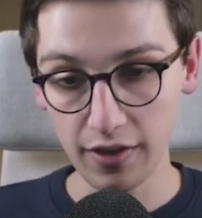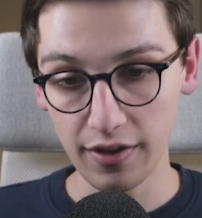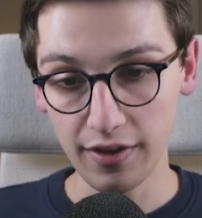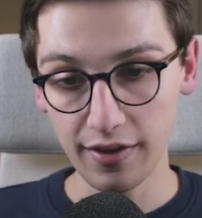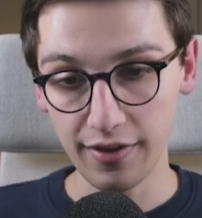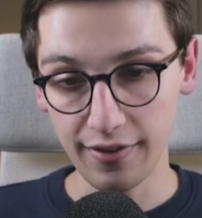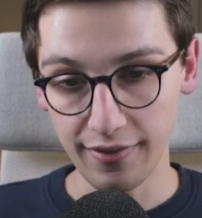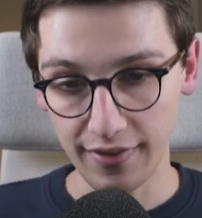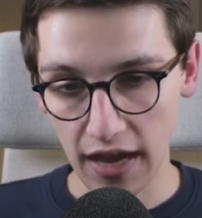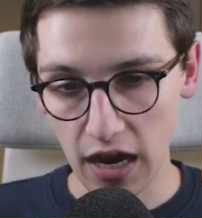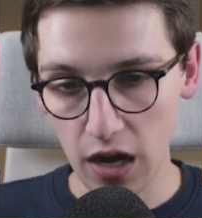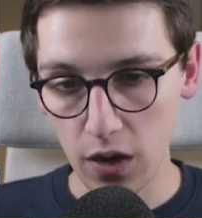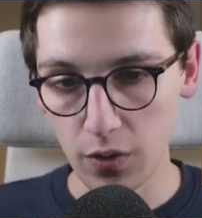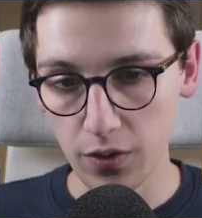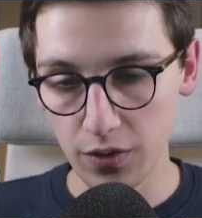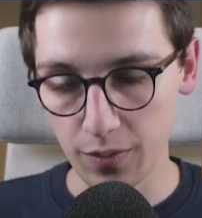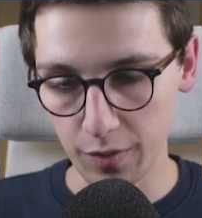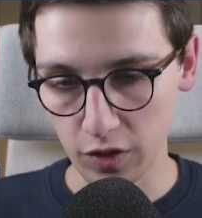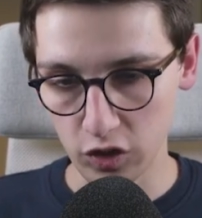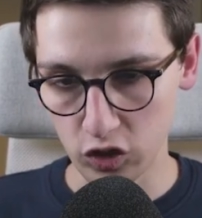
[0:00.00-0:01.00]
Now, the
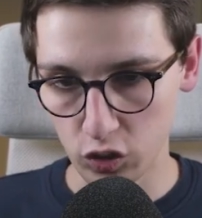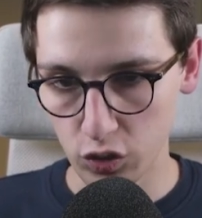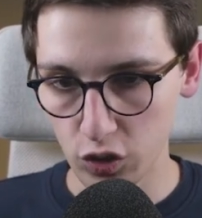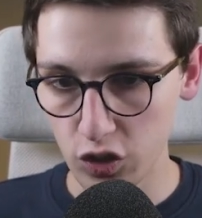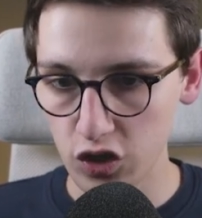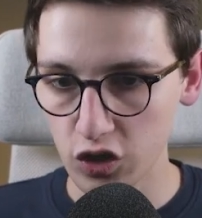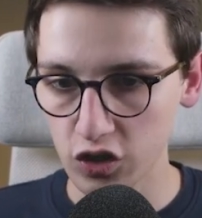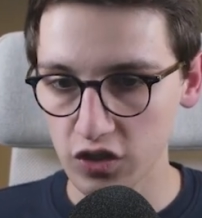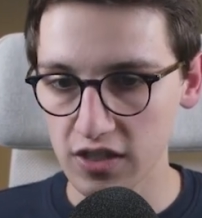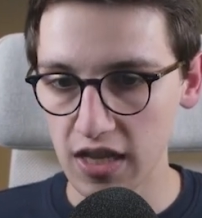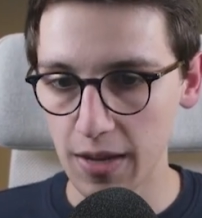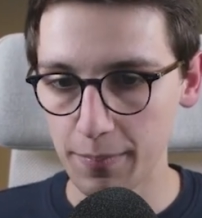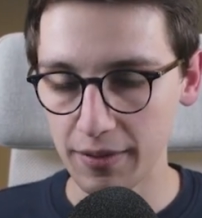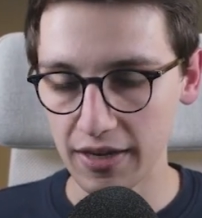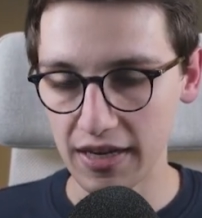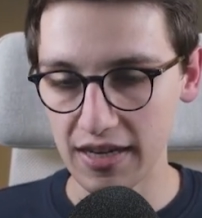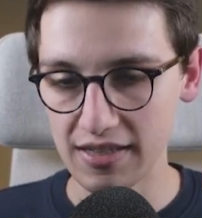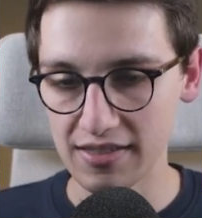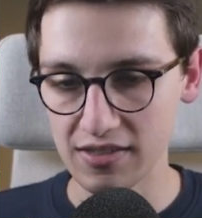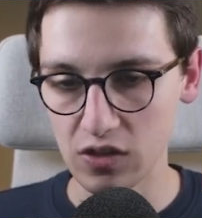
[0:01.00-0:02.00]
most crucial step
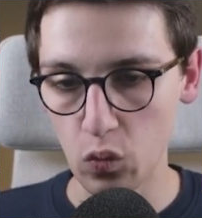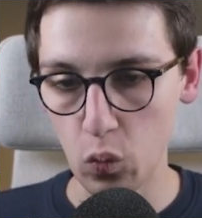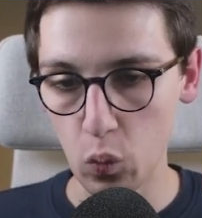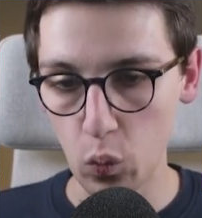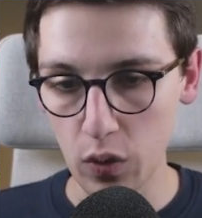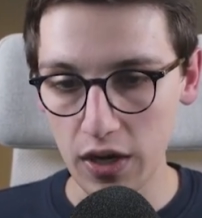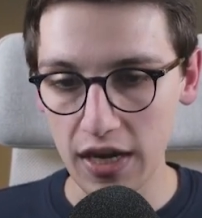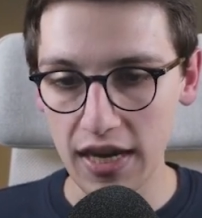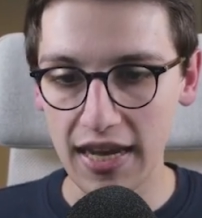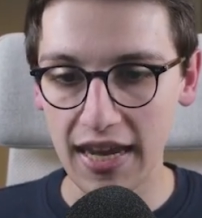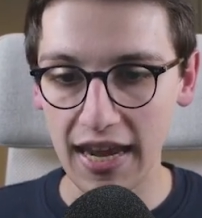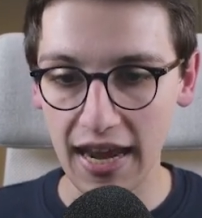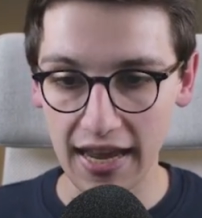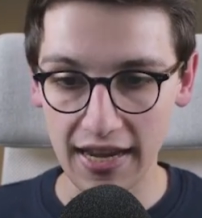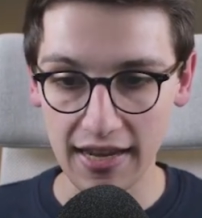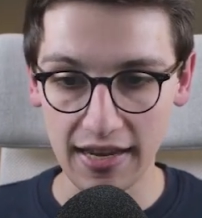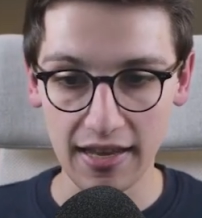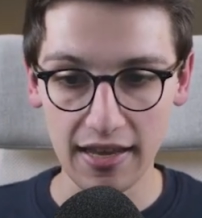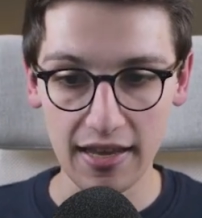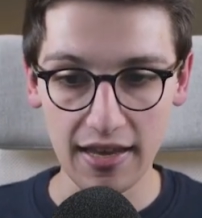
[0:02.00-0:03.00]
is we
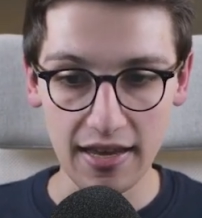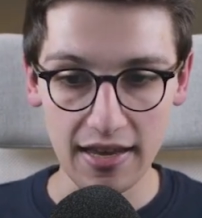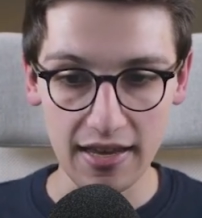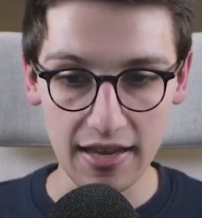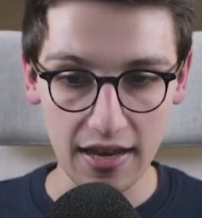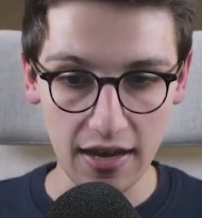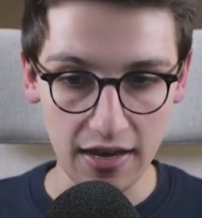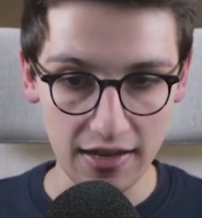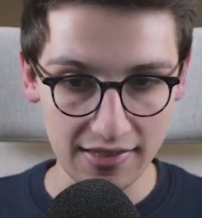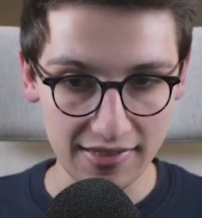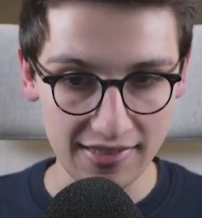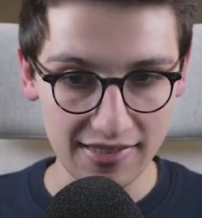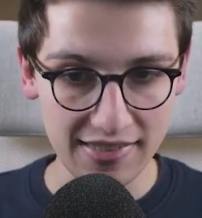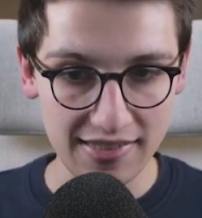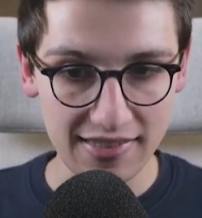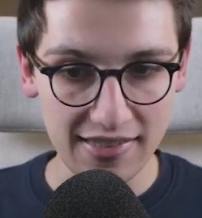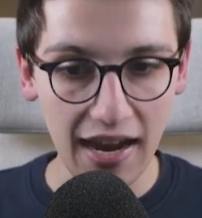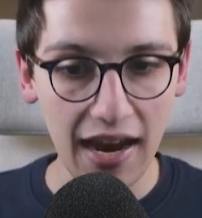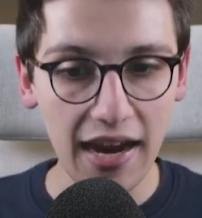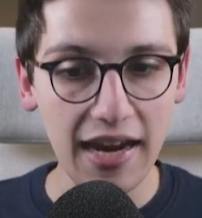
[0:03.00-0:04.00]
can
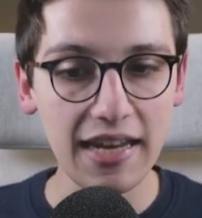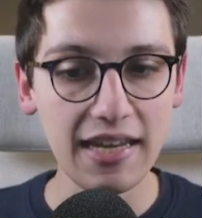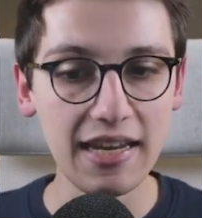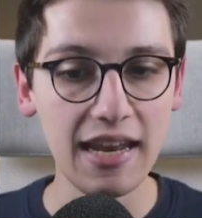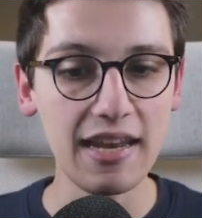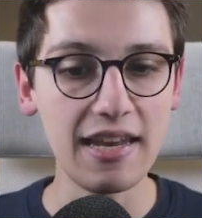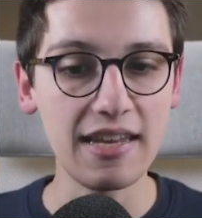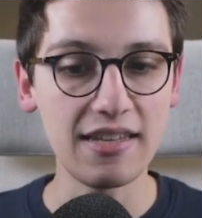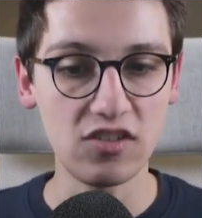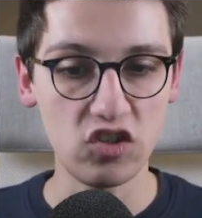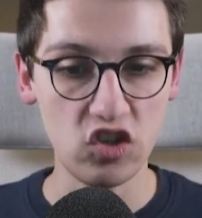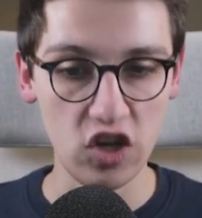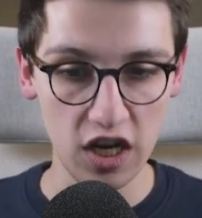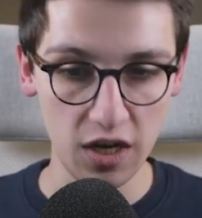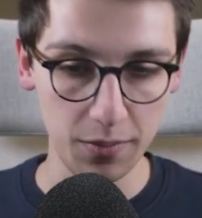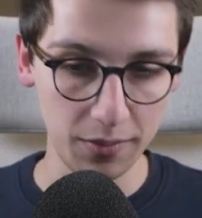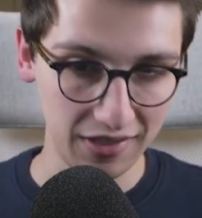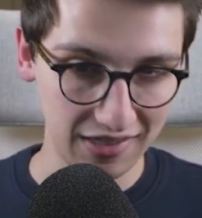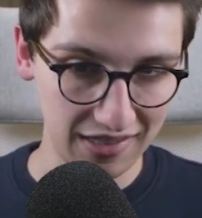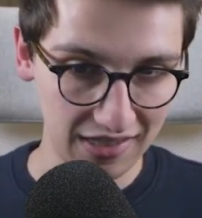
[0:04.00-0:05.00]
sign this
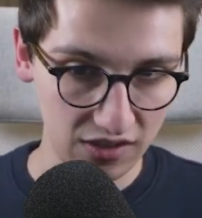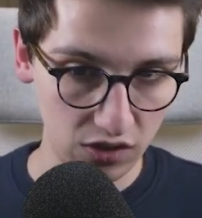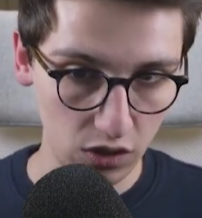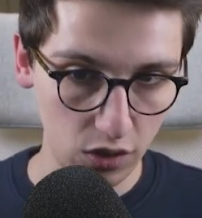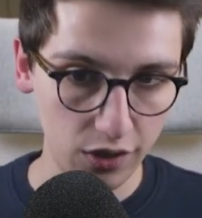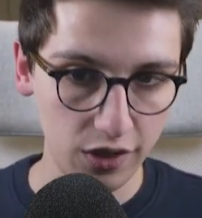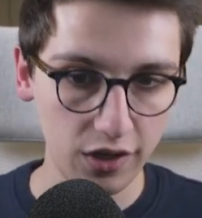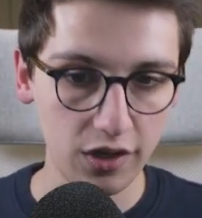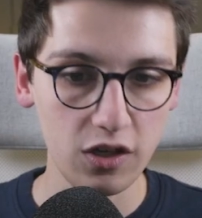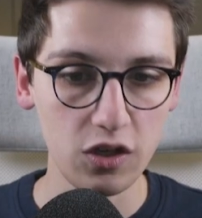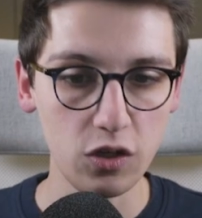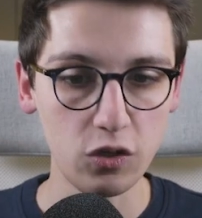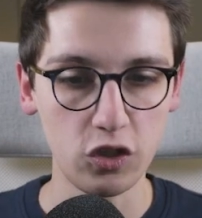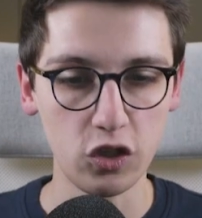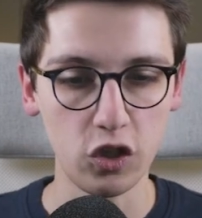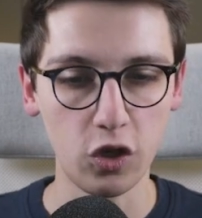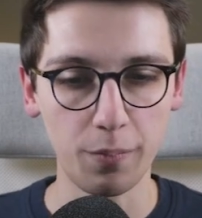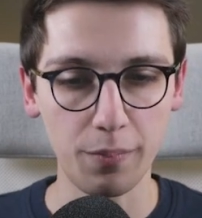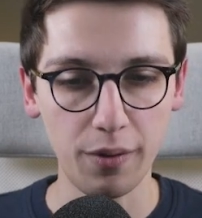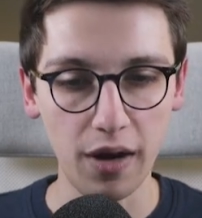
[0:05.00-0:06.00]
JWT token using
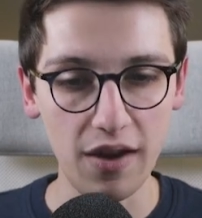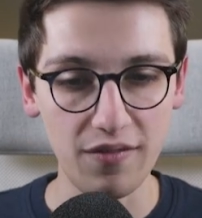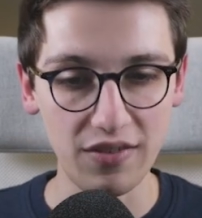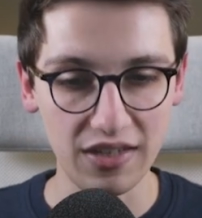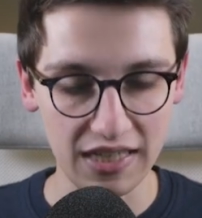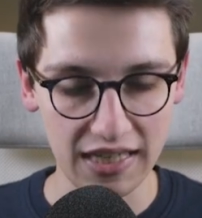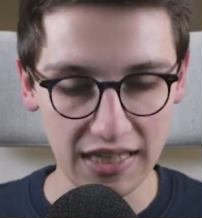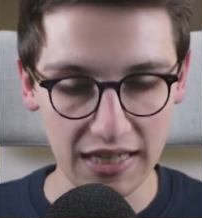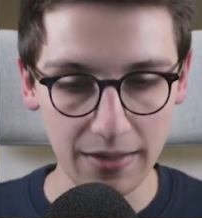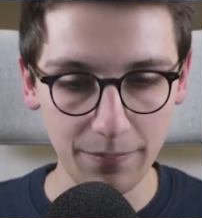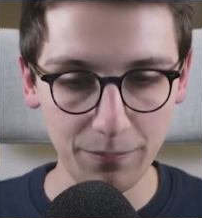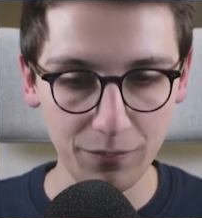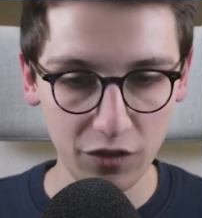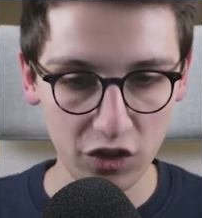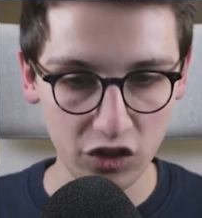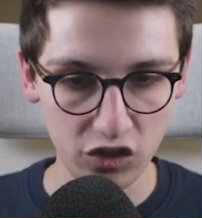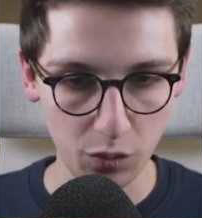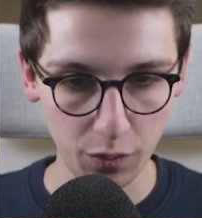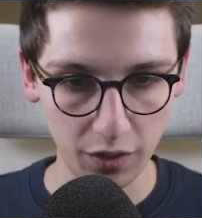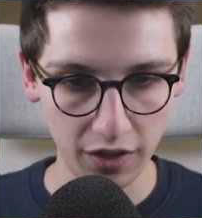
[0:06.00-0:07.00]
our private key.
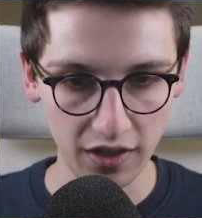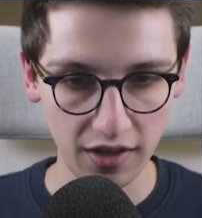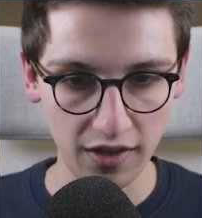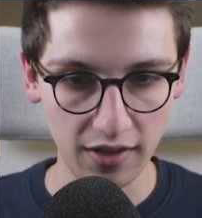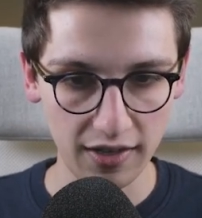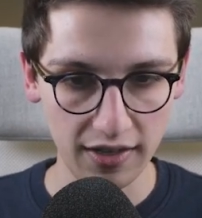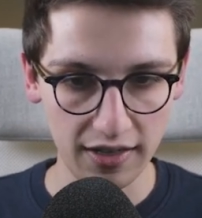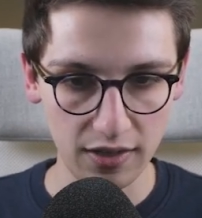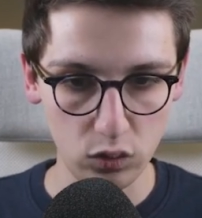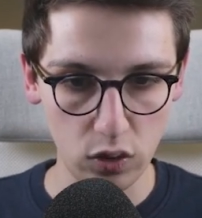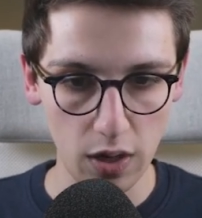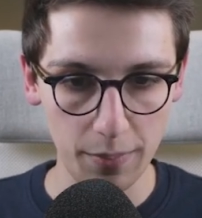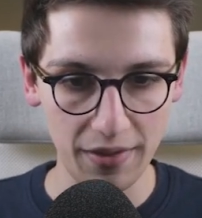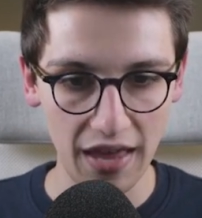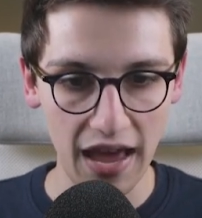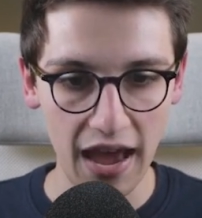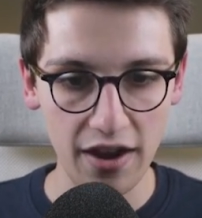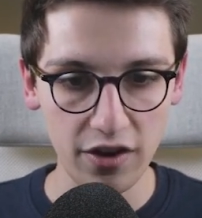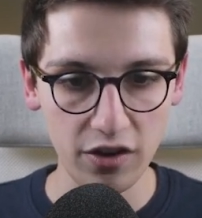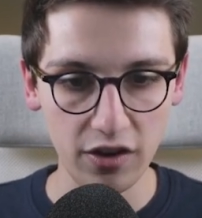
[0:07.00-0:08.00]
So we're going to grab the
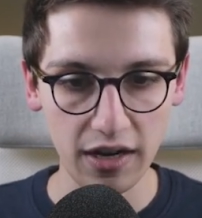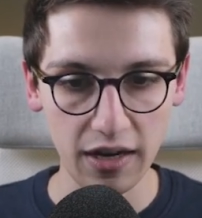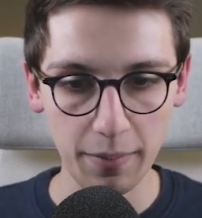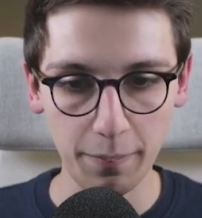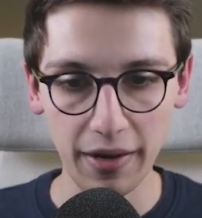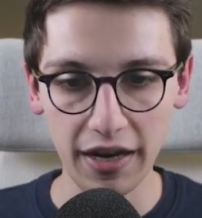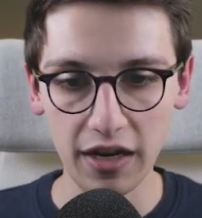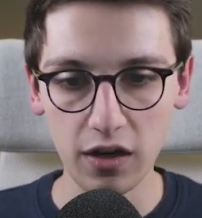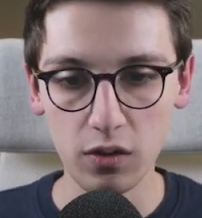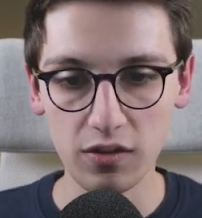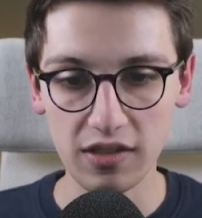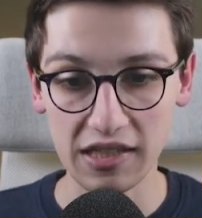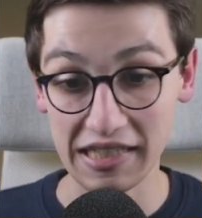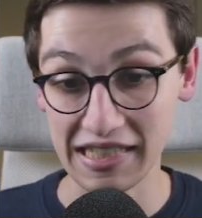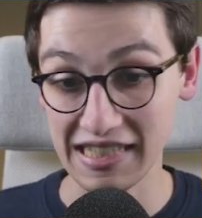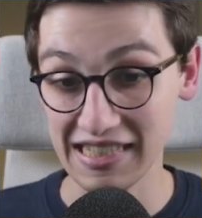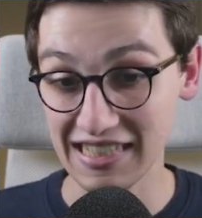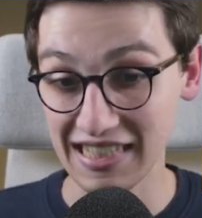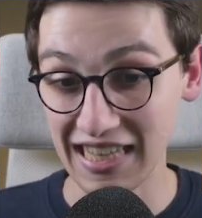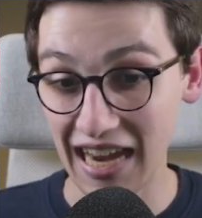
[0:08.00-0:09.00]
header and the payload and
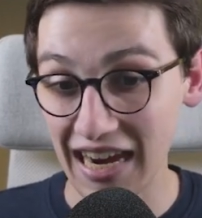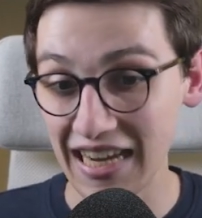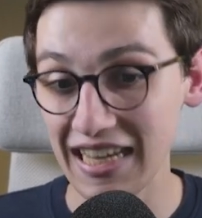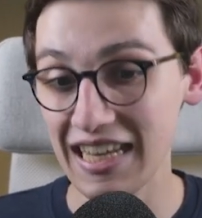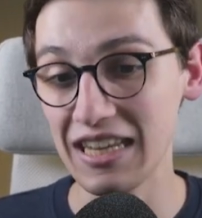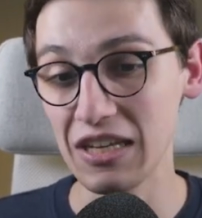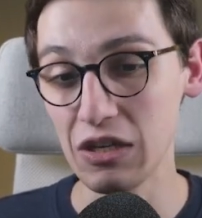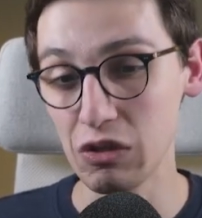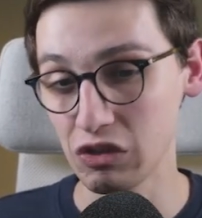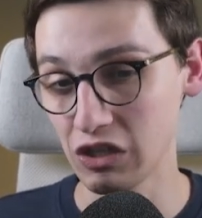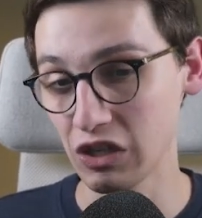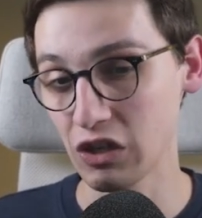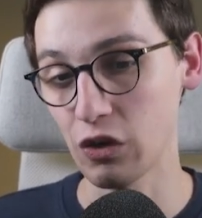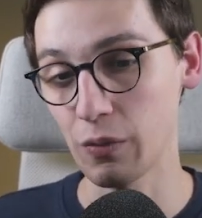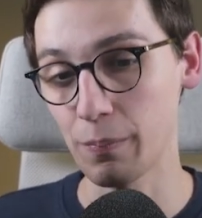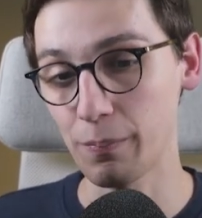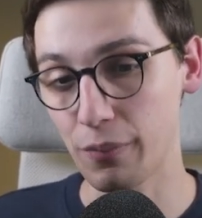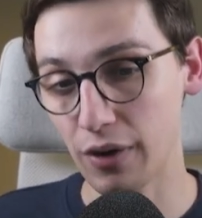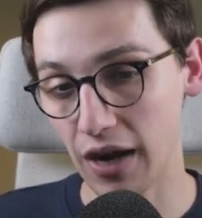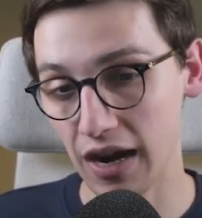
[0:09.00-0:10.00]
sign it using our
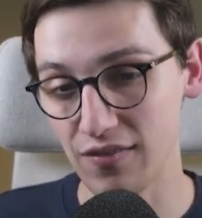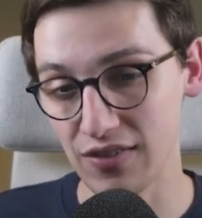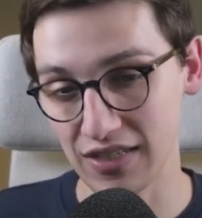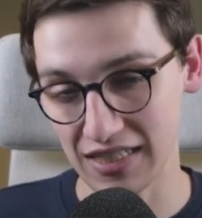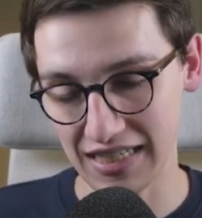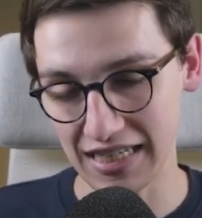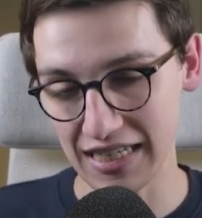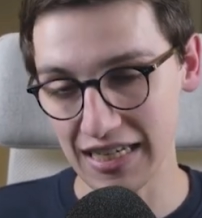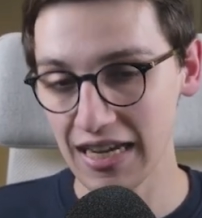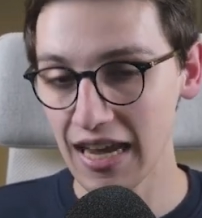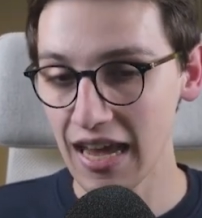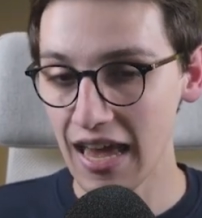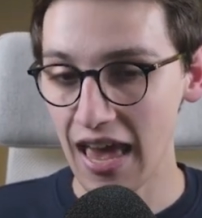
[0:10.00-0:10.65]
private key.